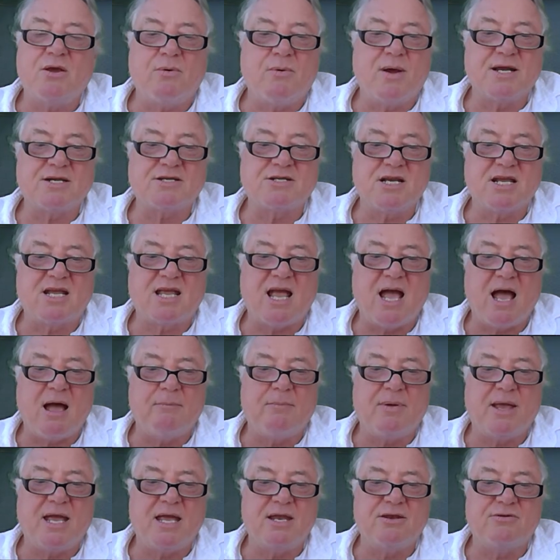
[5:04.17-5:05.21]
you actually
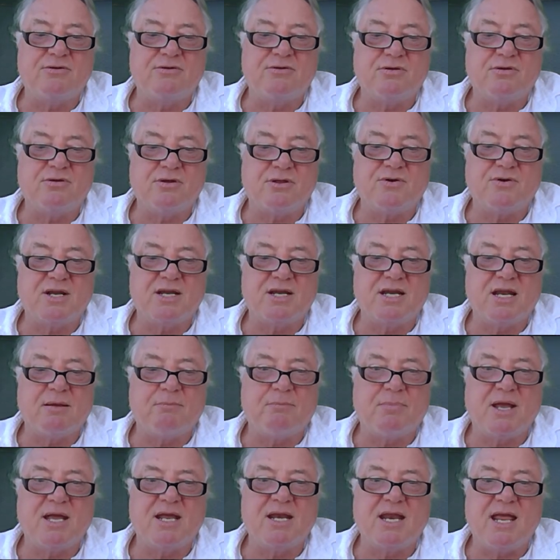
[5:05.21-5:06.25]
come into the three D
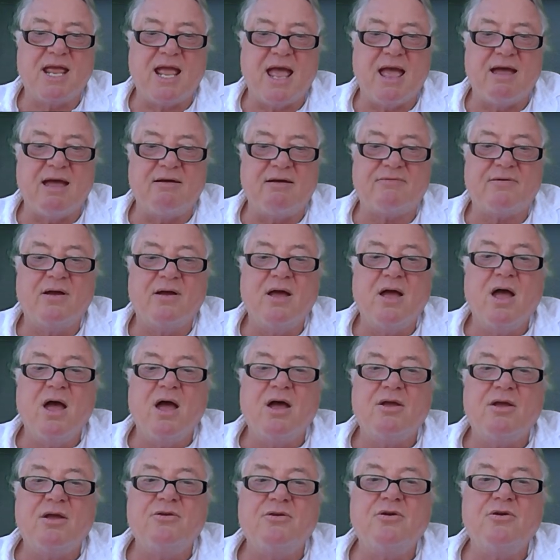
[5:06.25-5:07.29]
P D F,
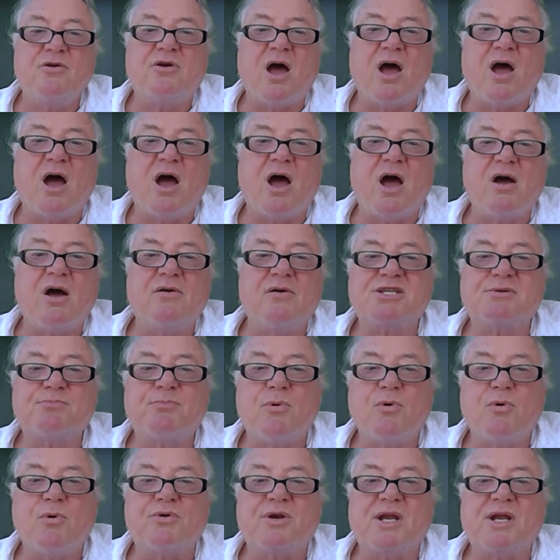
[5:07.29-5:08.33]
you can only
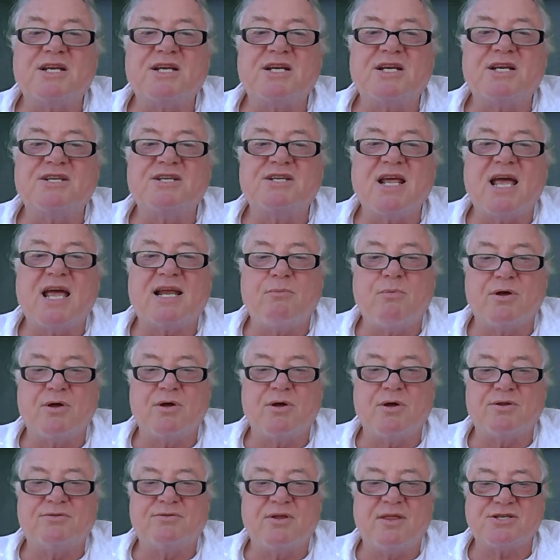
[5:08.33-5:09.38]
export exactly
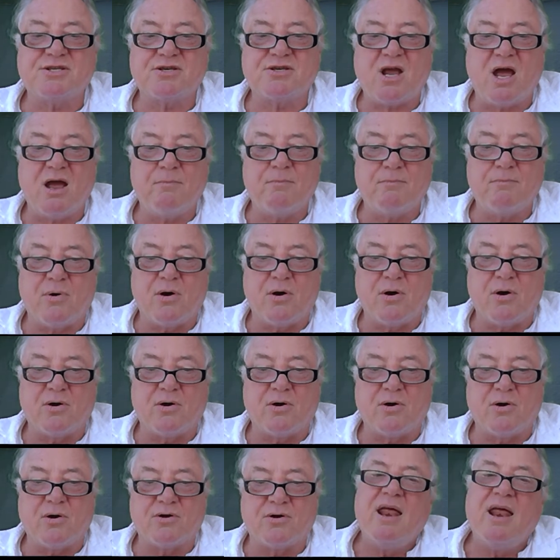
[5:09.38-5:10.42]
what's in that scope box.
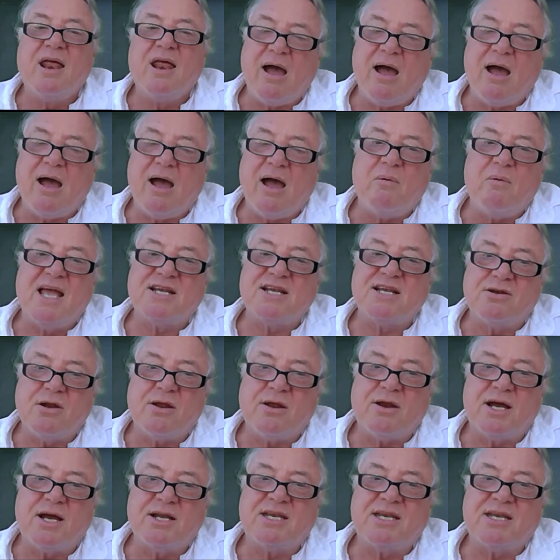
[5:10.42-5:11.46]
Now, it's
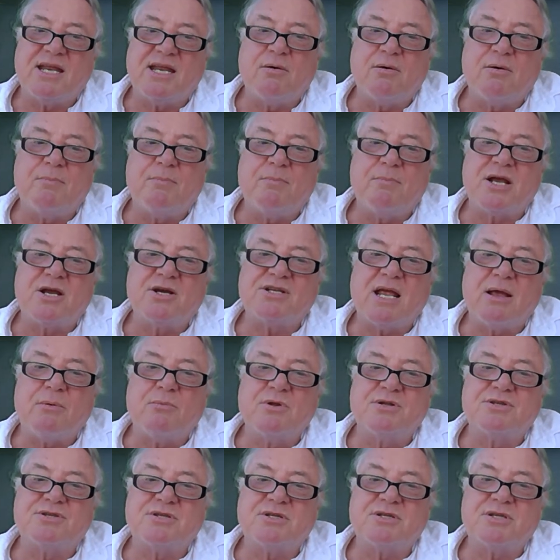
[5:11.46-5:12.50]
not ideal because it
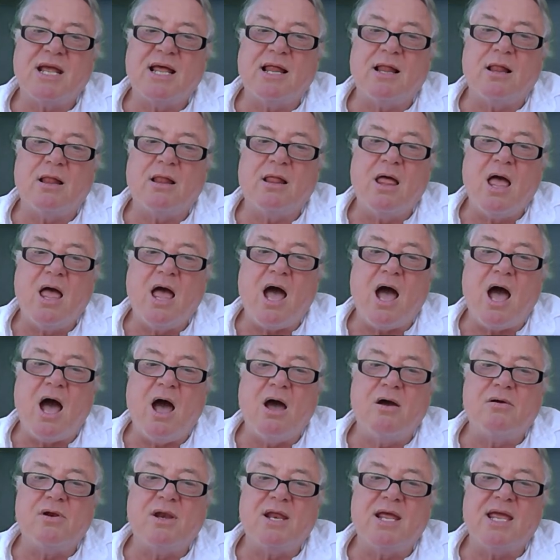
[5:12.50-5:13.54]
will still
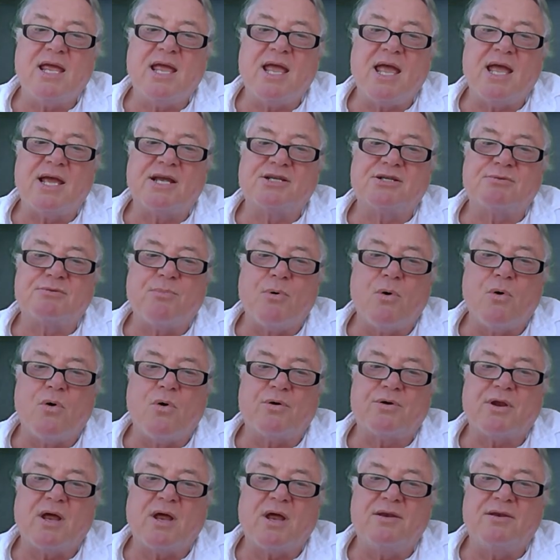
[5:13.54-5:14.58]
only
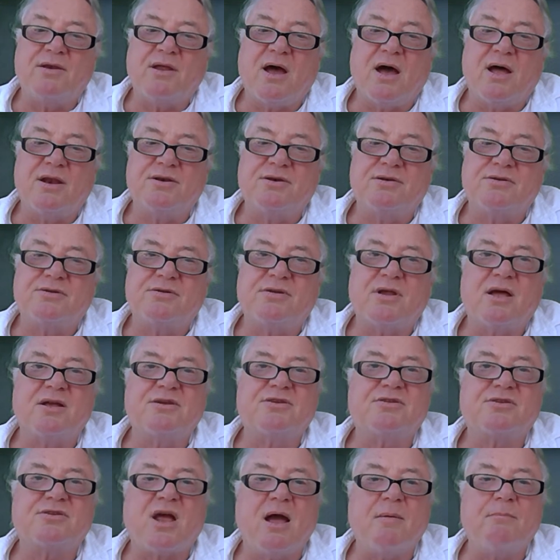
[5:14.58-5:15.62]
export, and, and uh,
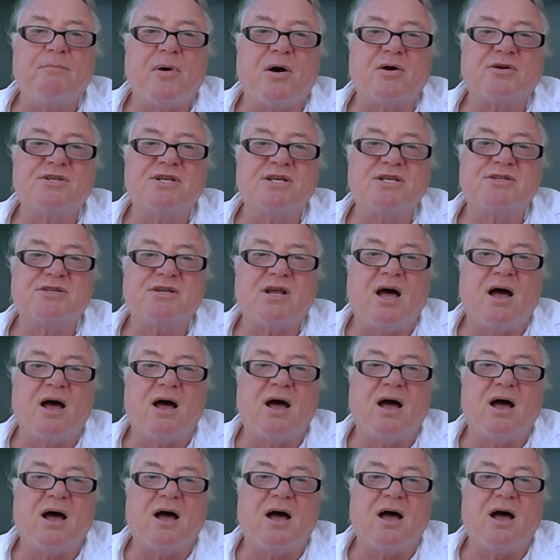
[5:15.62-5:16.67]
scope boxes
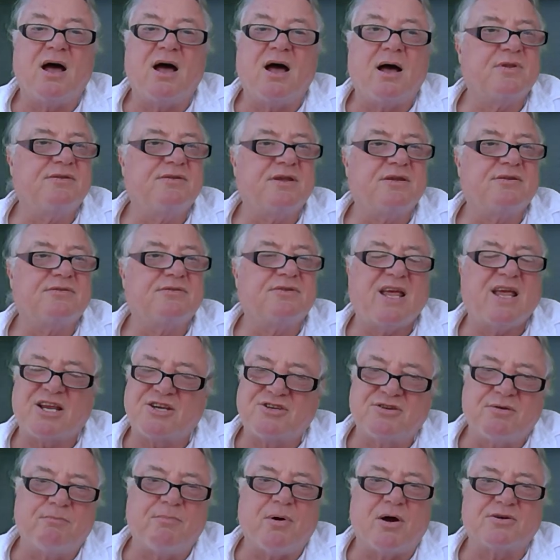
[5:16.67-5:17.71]
are, this
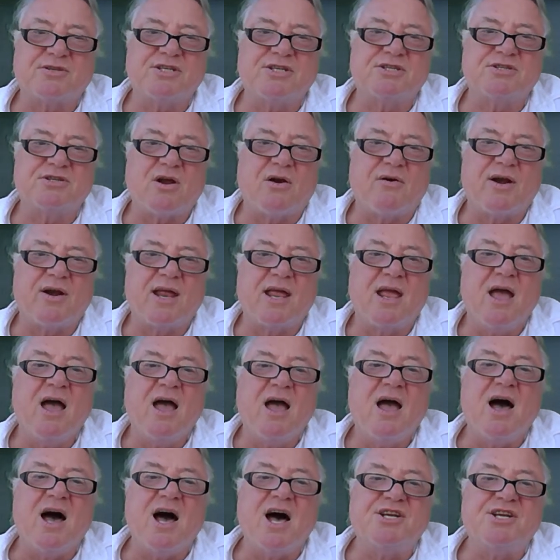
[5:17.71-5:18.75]
section boxes, sorry,
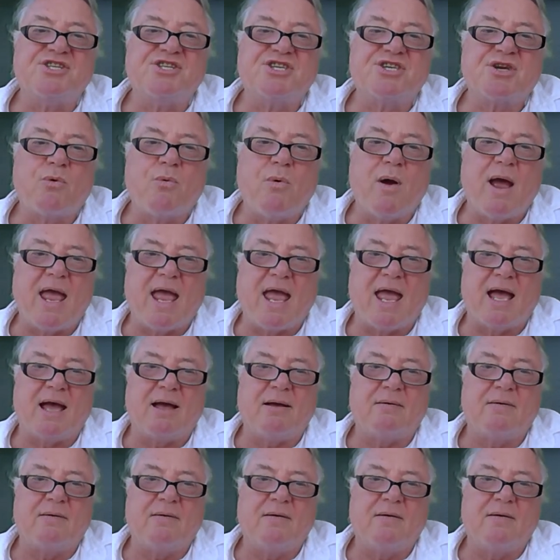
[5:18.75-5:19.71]
a square.